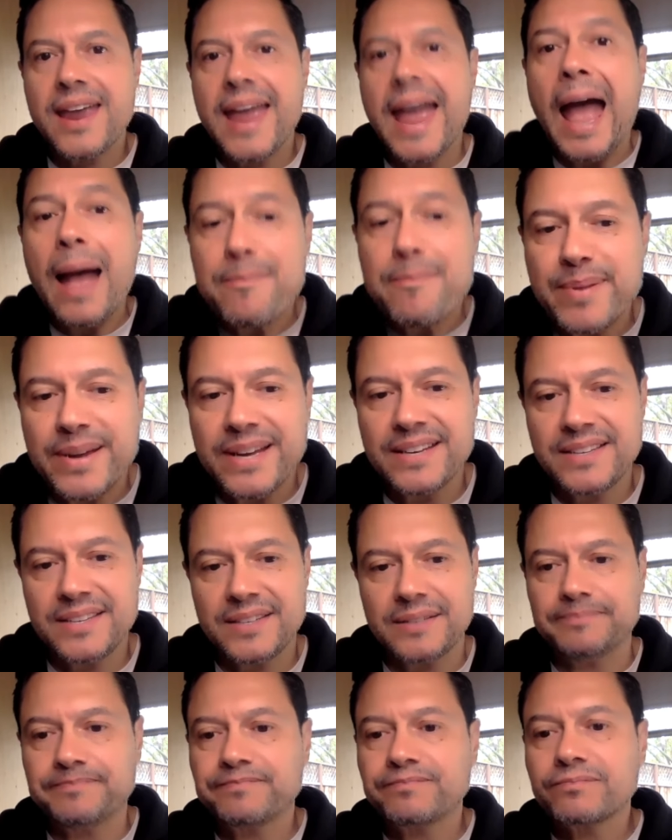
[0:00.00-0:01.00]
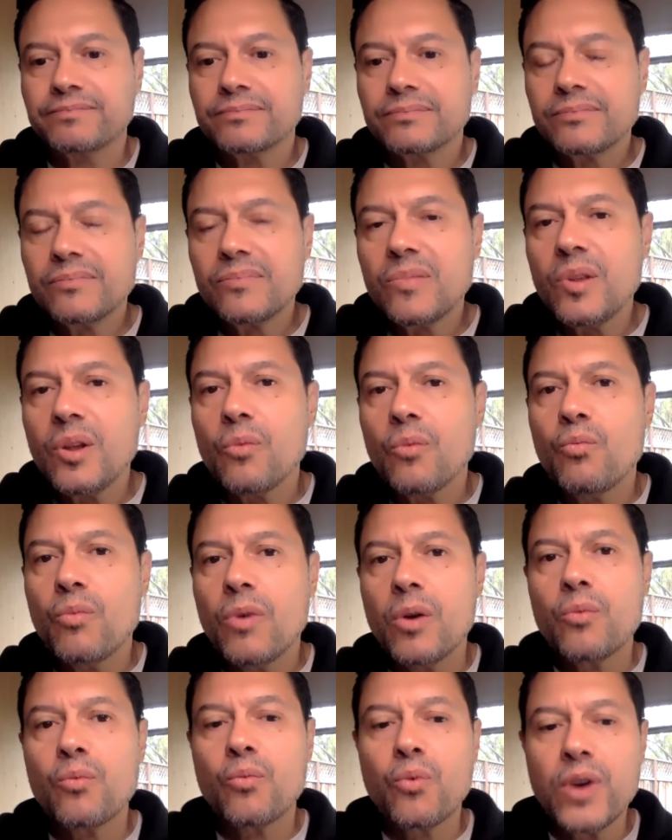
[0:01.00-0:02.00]
happens
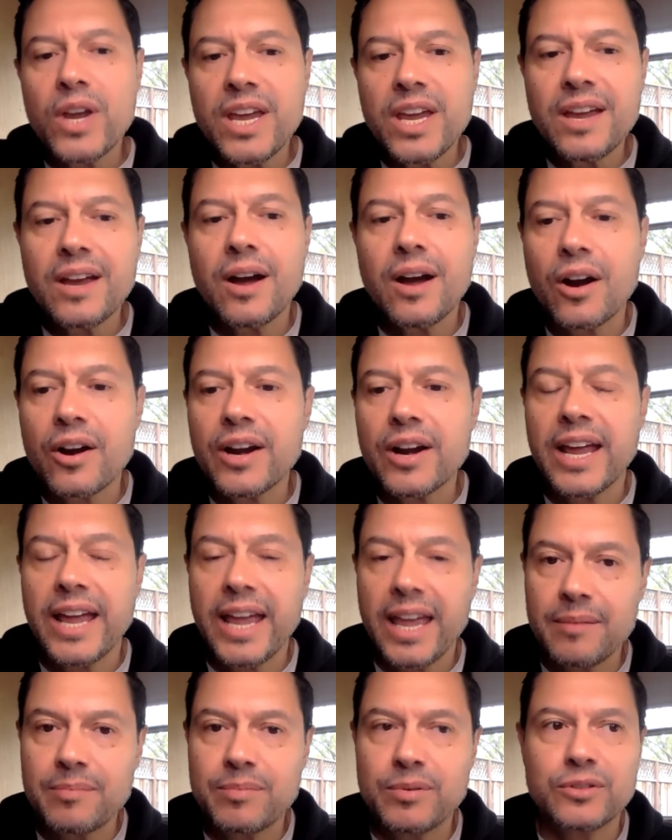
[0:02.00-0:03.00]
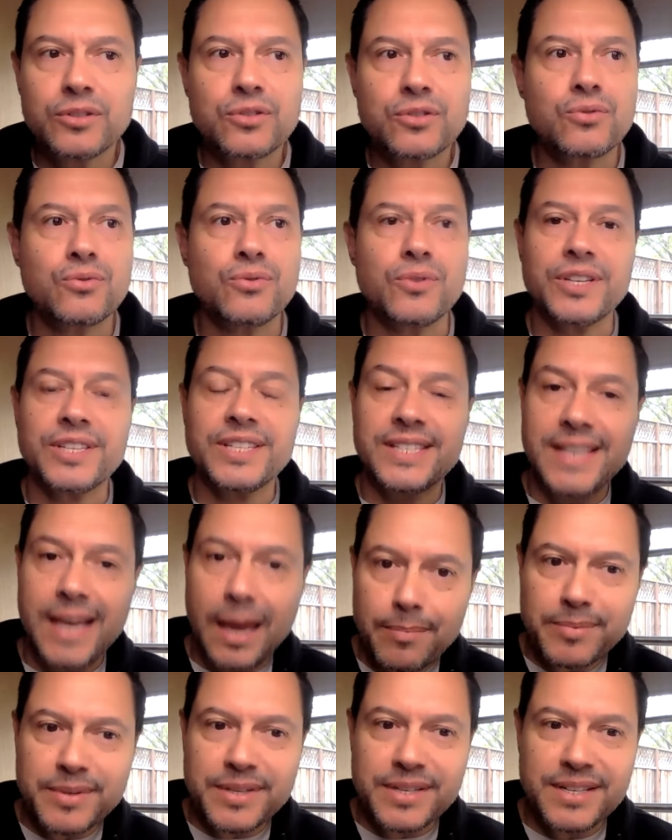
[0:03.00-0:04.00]
when we are able to
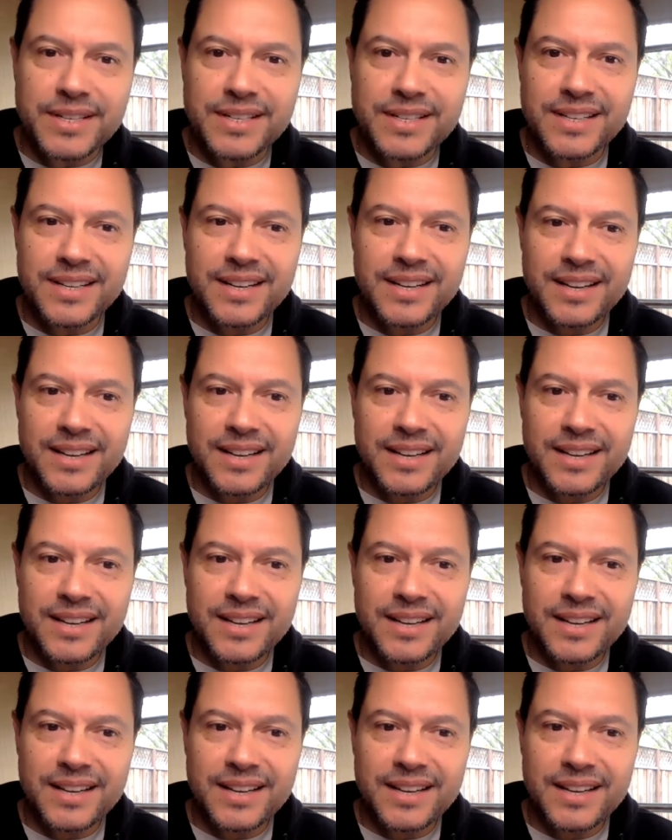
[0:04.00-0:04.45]
accept,